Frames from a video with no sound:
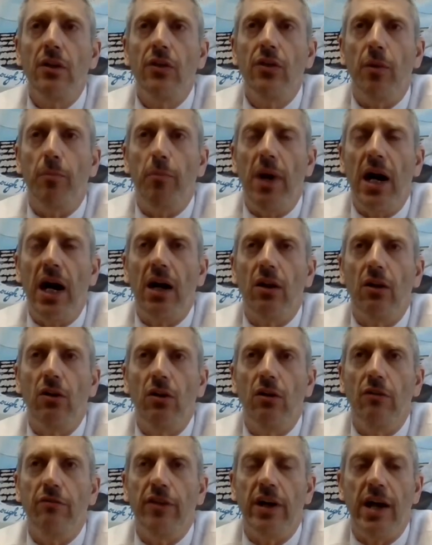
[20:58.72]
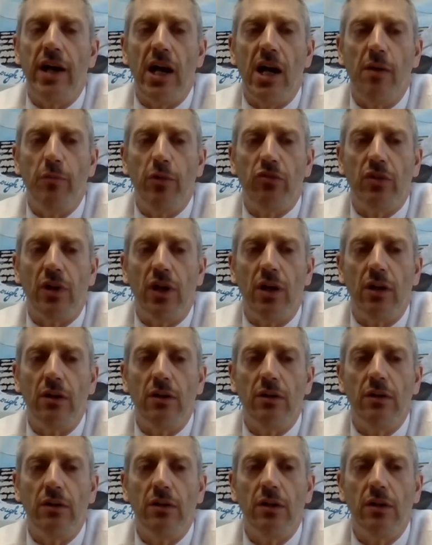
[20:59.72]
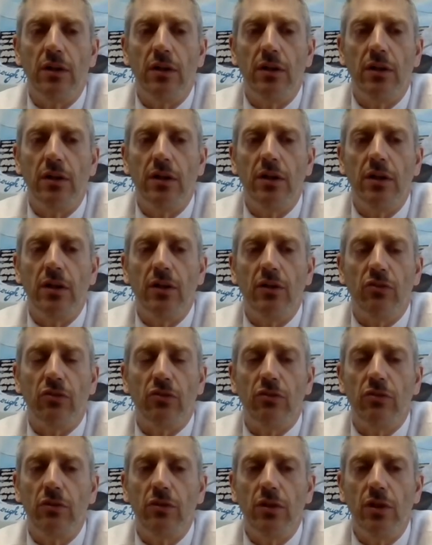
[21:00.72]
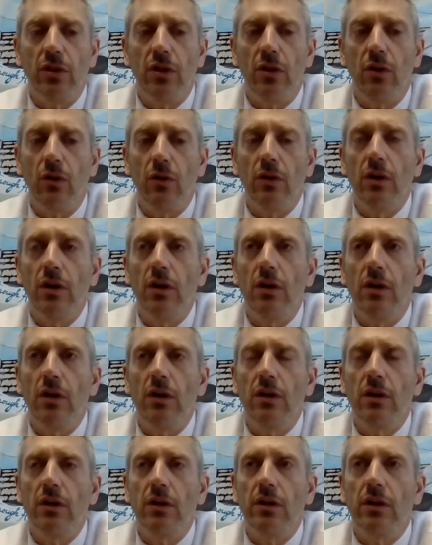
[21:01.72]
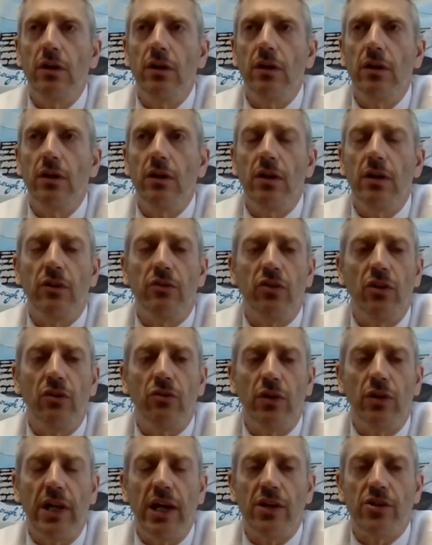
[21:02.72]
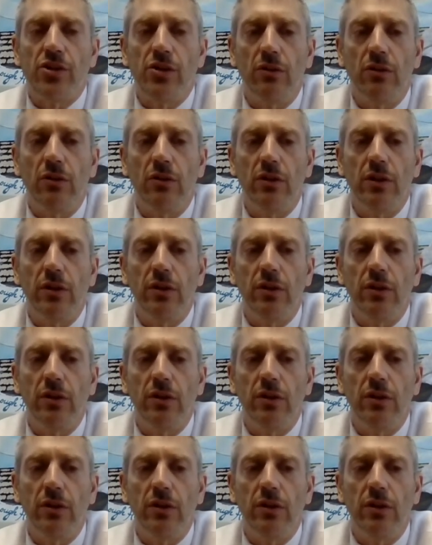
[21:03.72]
model of Amazon is, you know, it's international.